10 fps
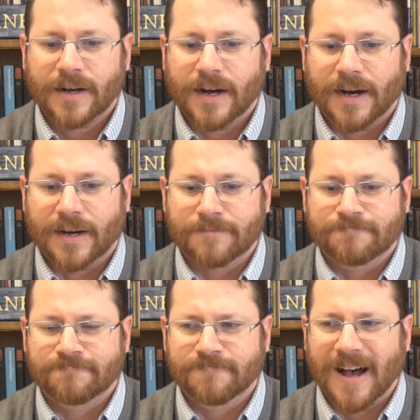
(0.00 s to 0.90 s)

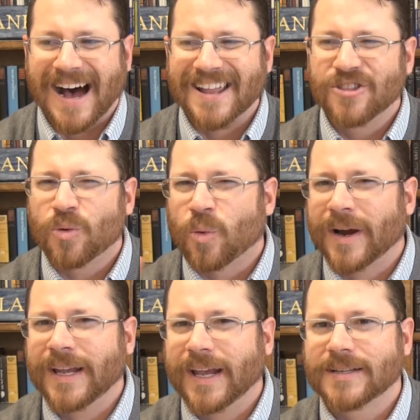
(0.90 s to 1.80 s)
On the
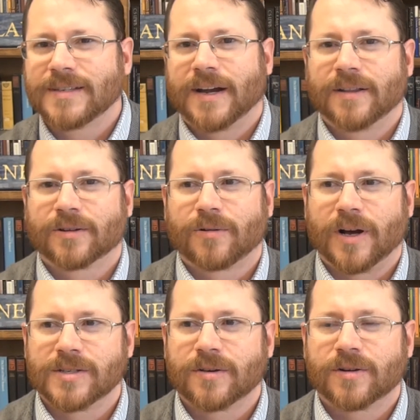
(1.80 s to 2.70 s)
right-hand side of the
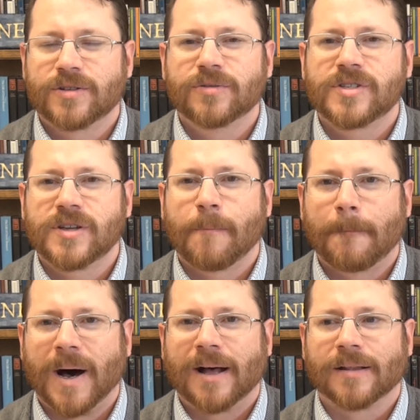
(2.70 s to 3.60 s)
cross, there are two
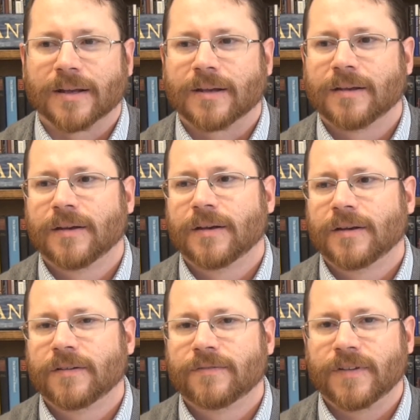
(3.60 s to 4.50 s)
symbolic
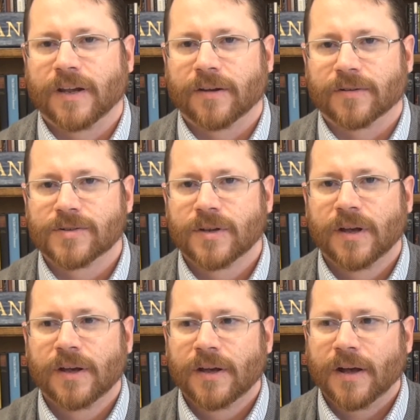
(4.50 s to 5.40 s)
figures.
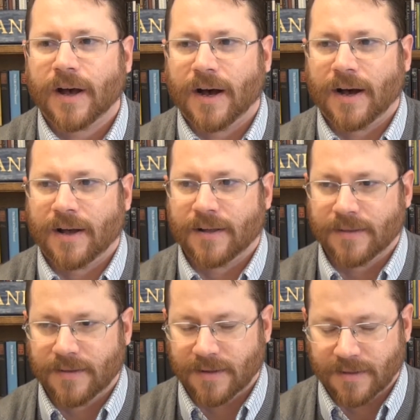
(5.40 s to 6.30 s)

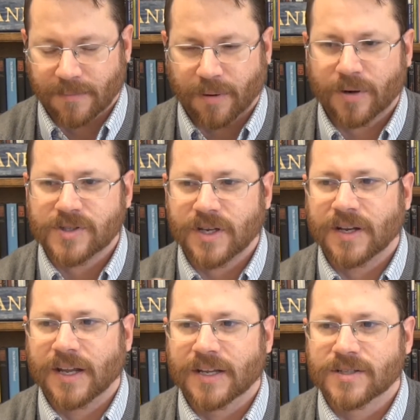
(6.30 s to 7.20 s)
The
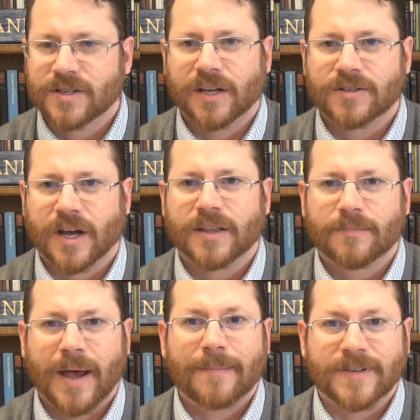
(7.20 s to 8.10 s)
person is St. John the
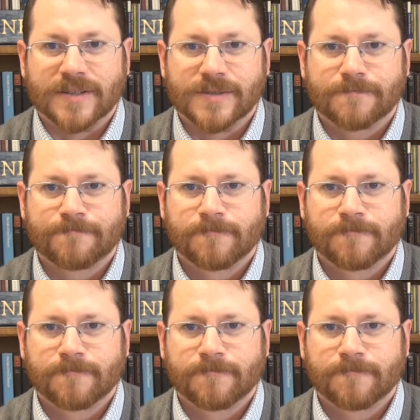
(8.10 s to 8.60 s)
Baptist.